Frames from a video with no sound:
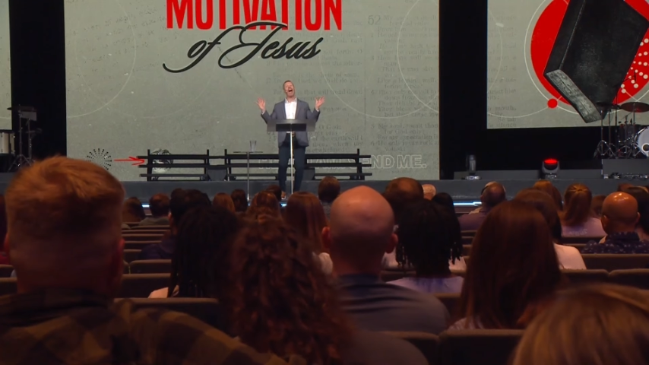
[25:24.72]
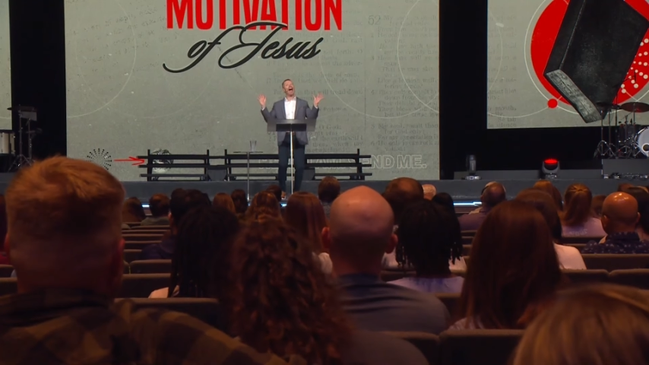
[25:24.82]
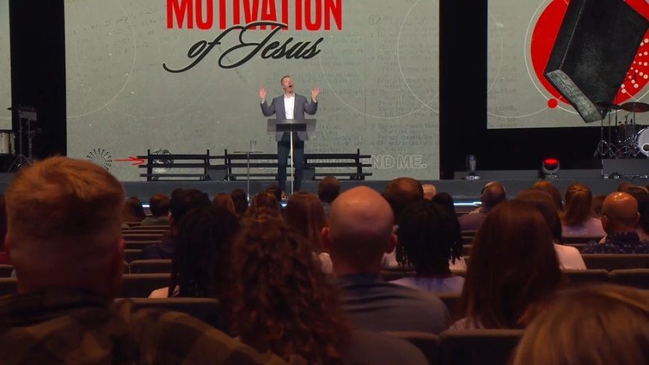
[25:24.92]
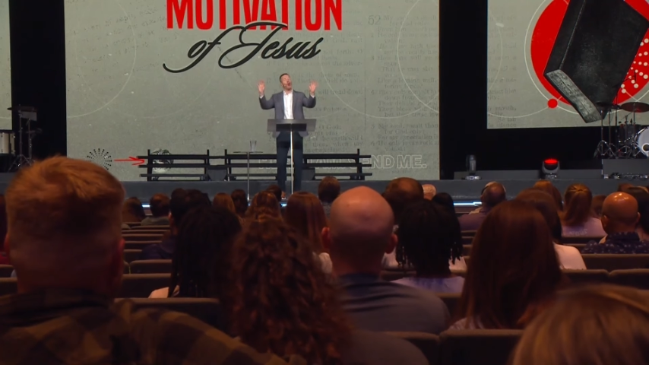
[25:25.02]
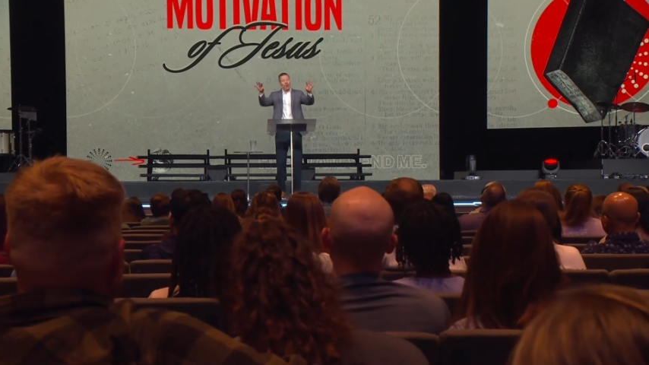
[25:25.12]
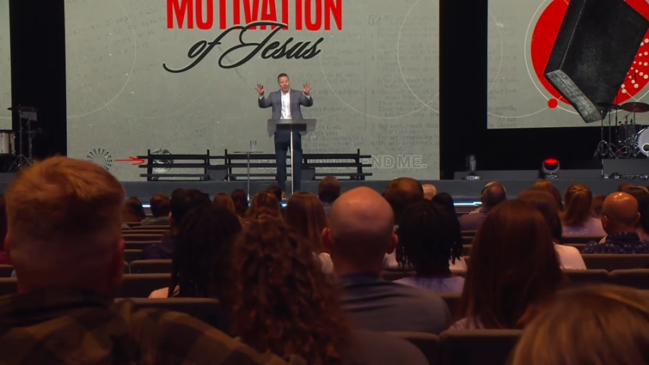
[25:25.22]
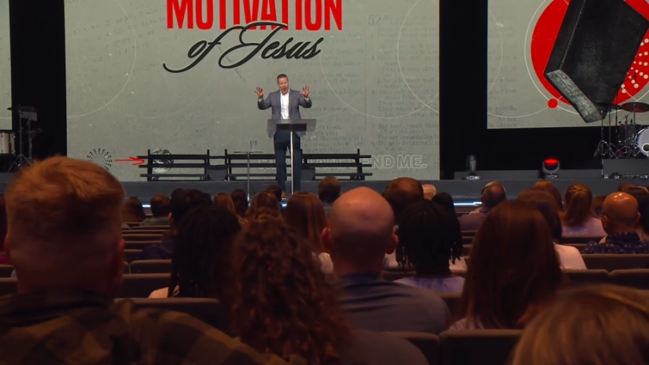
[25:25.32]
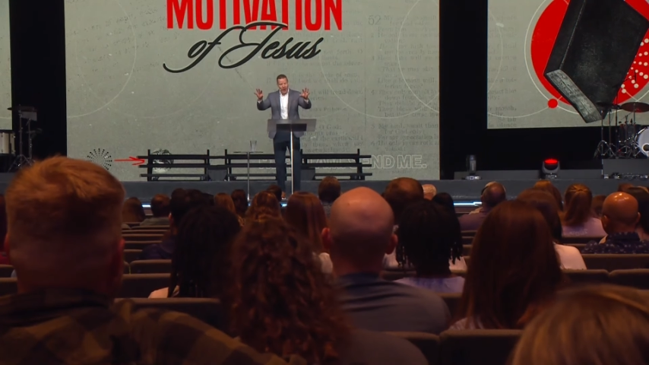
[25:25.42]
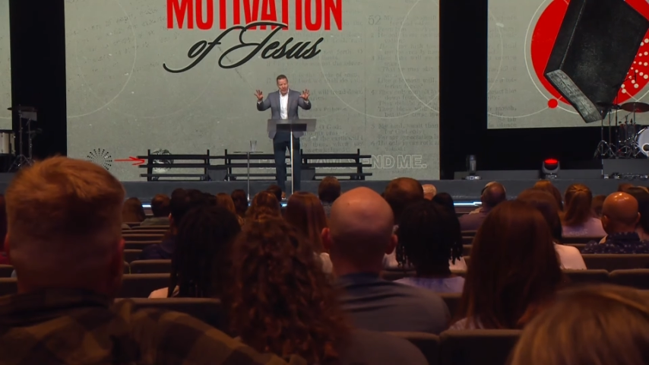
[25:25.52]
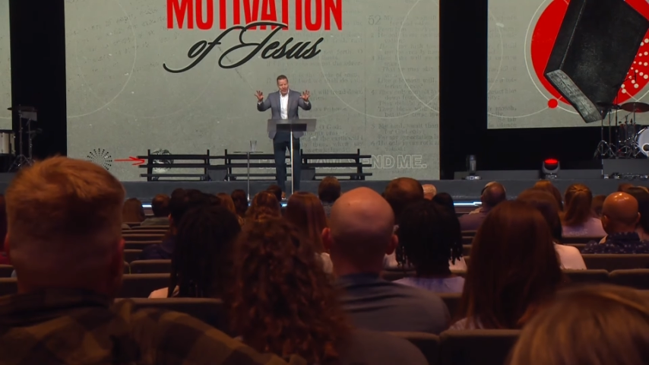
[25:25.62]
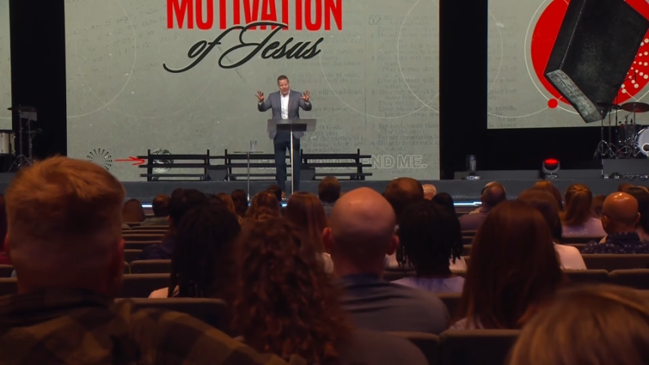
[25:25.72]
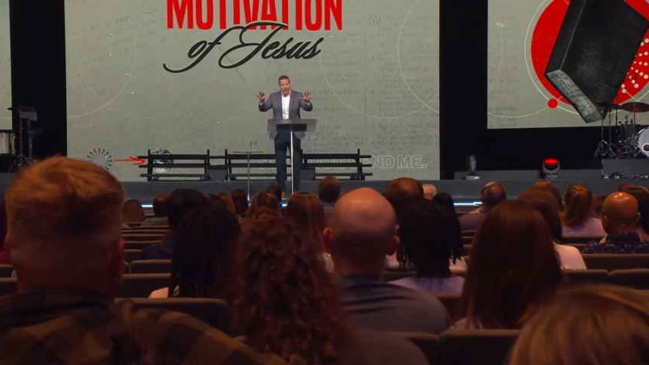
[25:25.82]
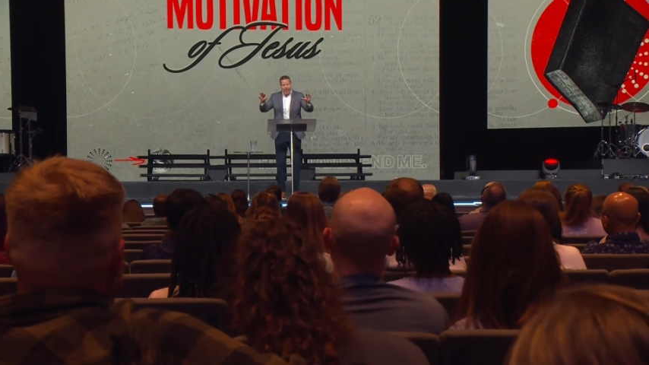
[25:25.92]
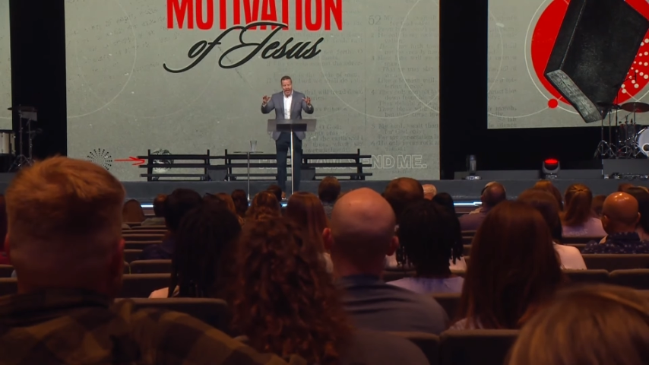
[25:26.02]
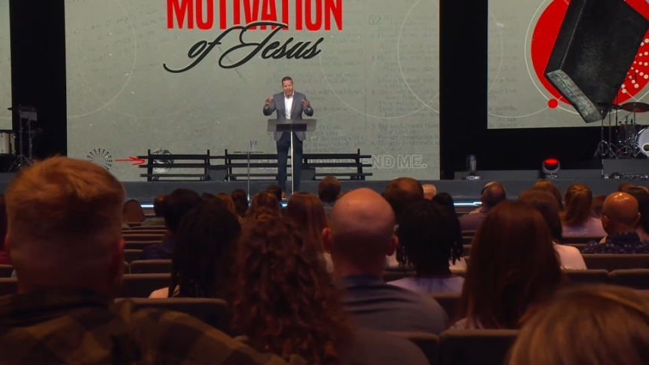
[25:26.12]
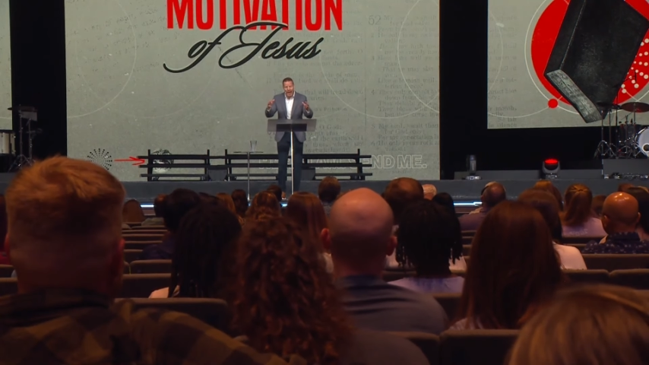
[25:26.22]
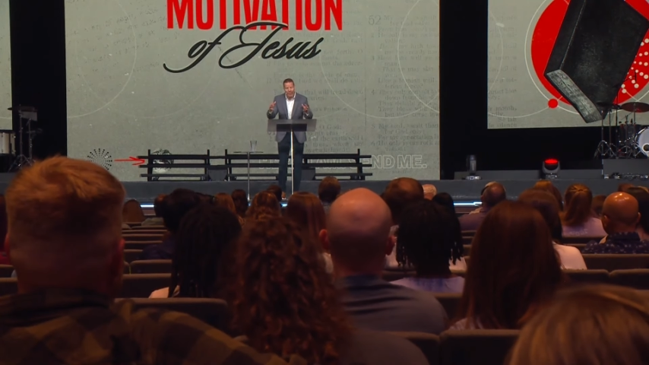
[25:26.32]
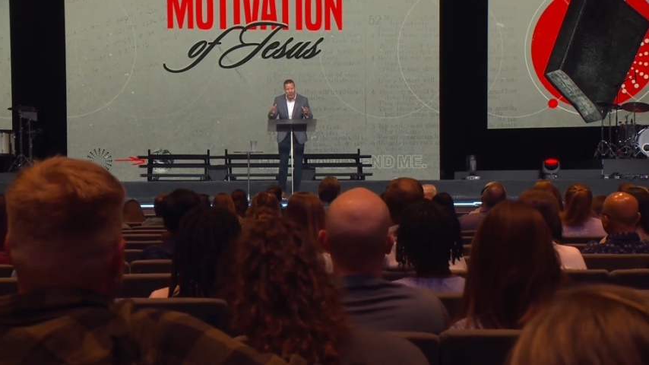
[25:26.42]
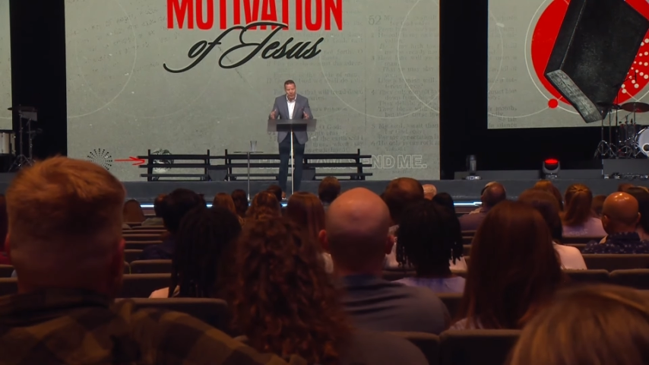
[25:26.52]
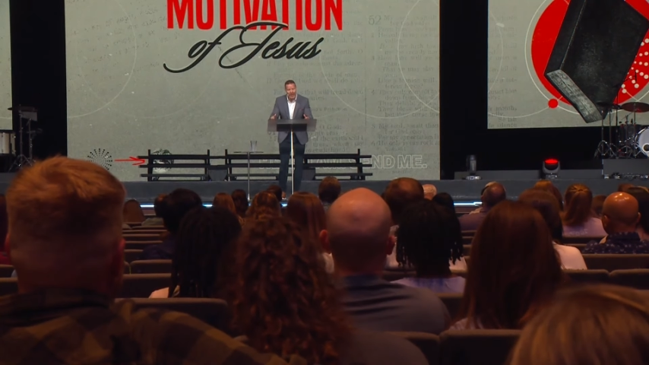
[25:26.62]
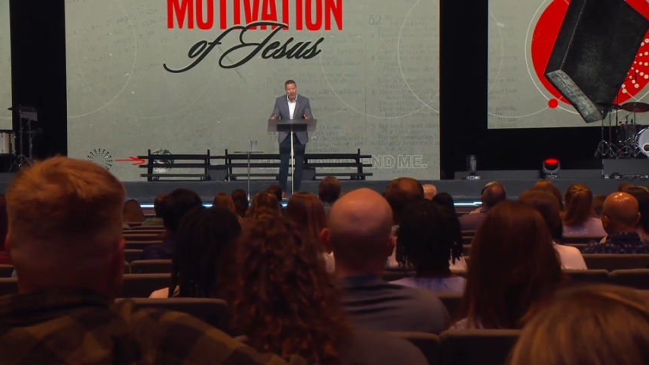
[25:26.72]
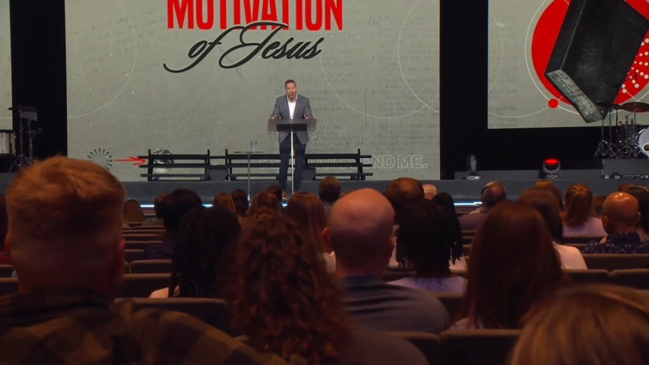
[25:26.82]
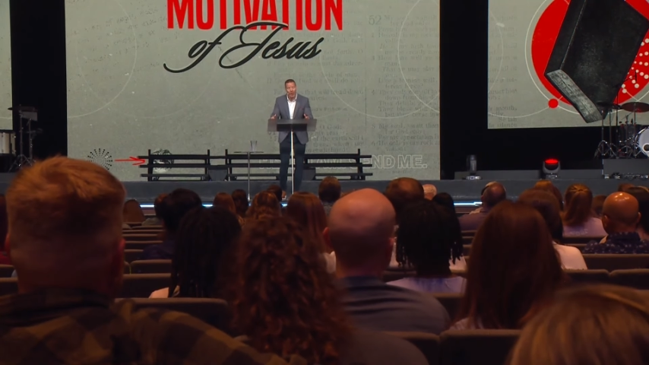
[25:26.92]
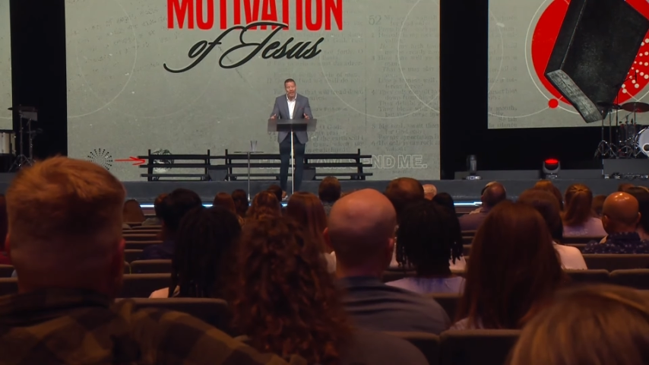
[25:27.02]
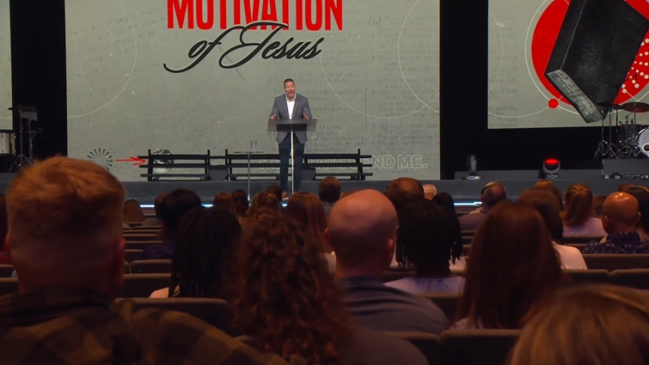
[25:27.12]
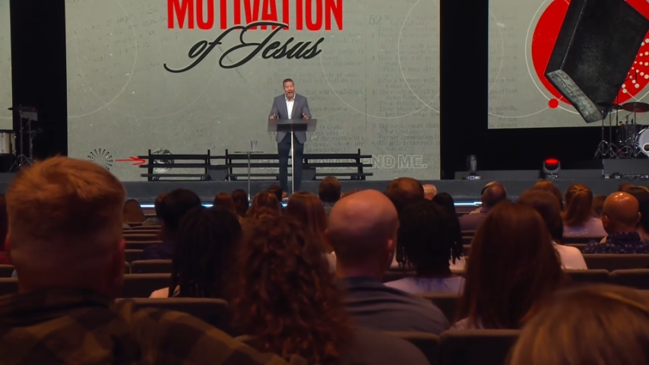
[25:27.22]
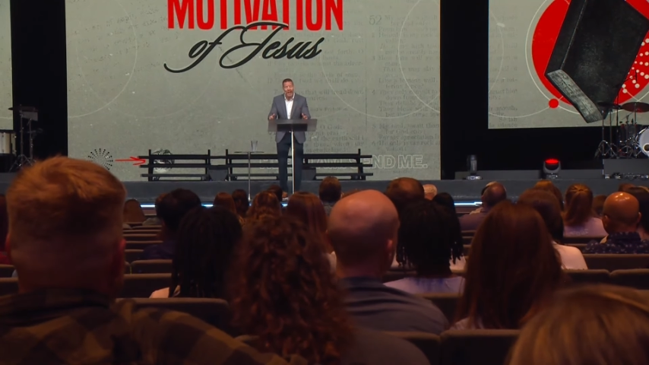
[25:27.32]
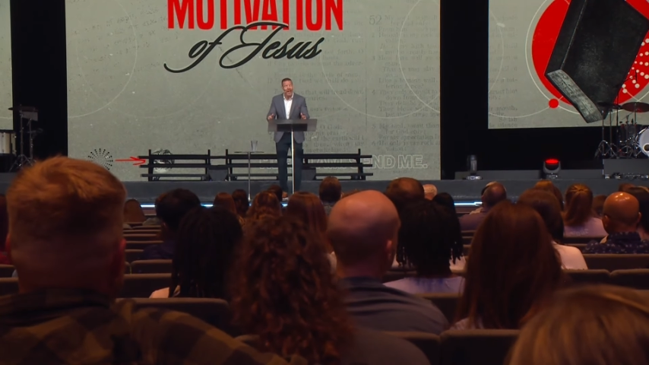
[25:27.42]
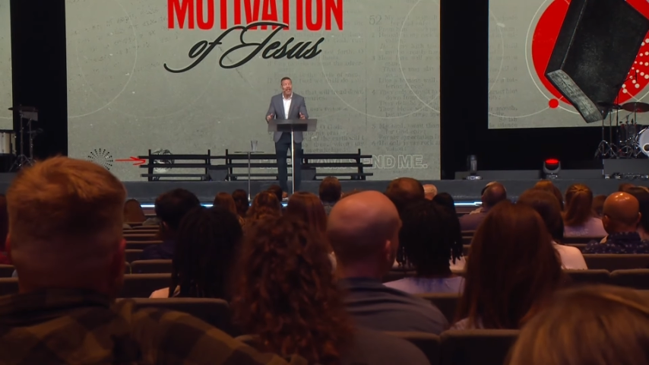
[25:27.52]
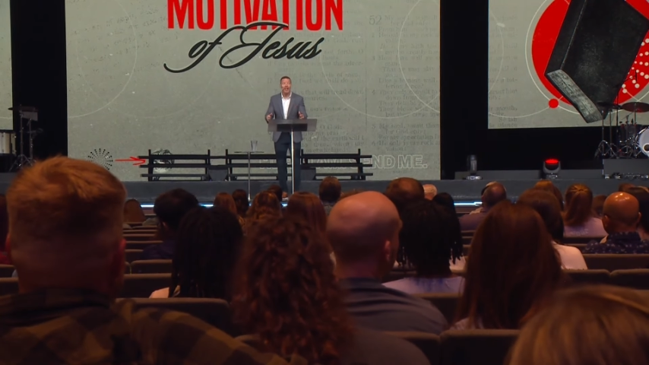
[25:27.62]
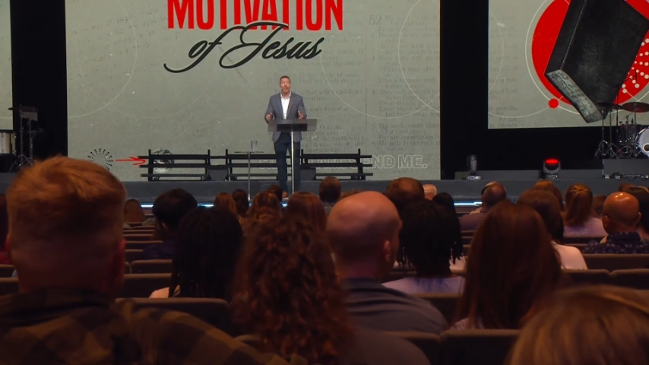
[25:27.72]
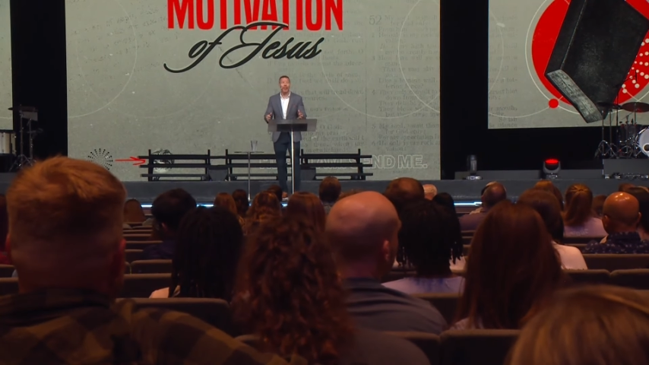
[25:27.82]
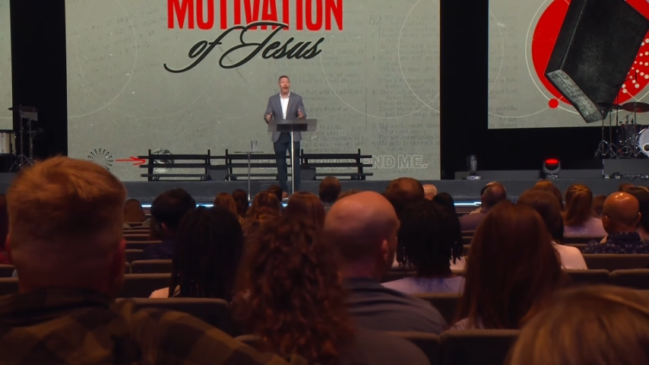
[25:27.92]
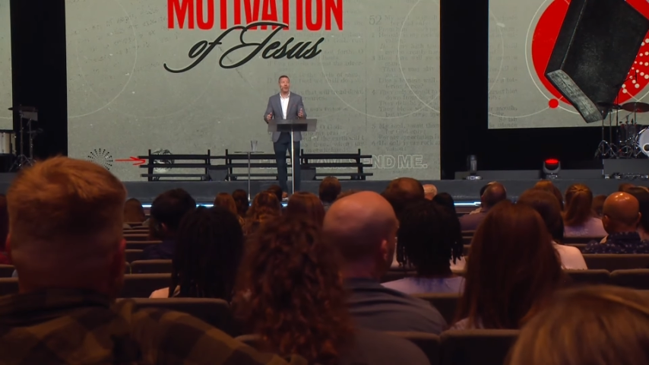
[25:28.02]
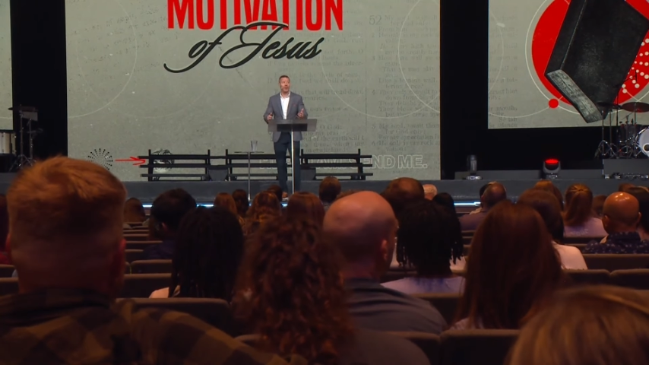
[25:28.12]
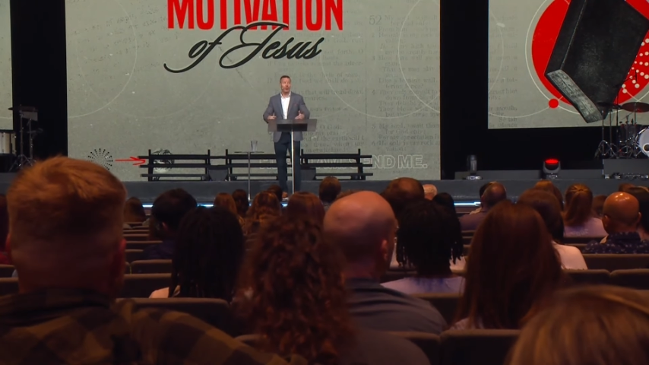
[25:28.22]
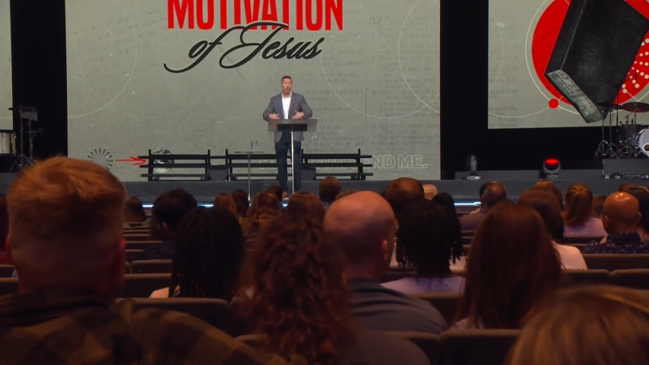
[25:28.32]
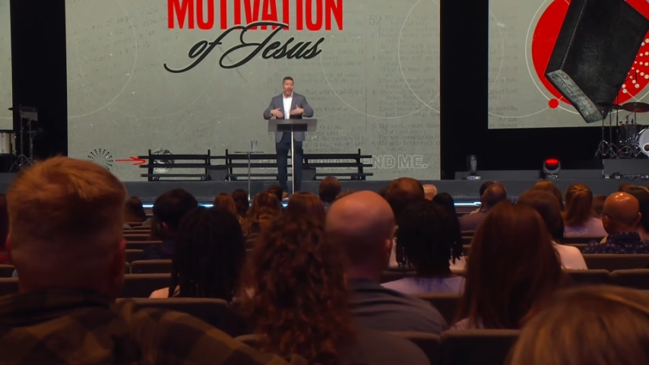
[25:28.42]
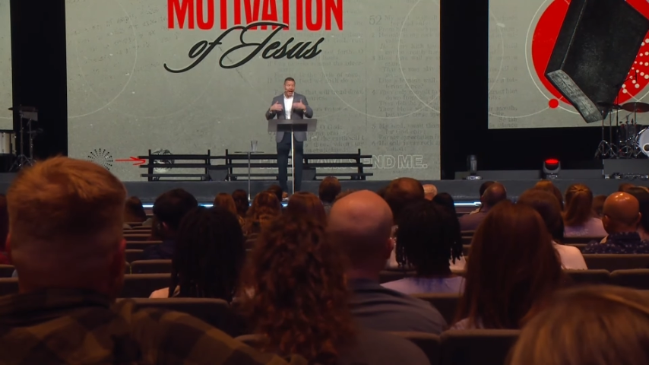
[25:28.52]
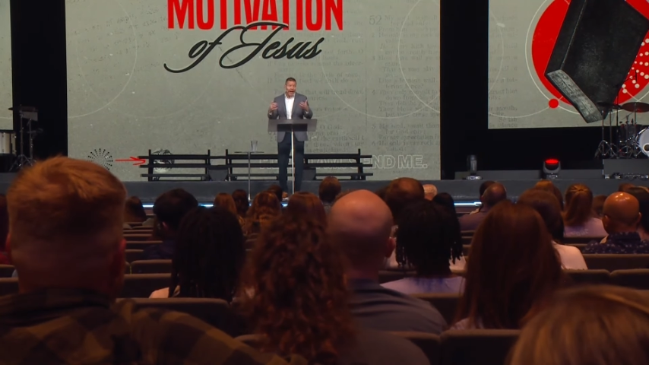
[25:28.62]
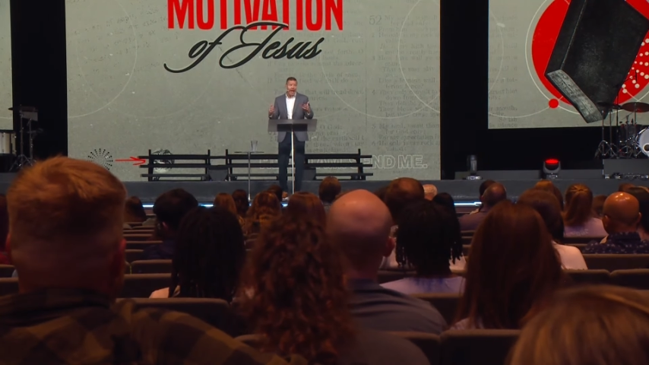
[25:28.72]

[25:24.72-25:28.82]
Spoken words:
(no speaker visible)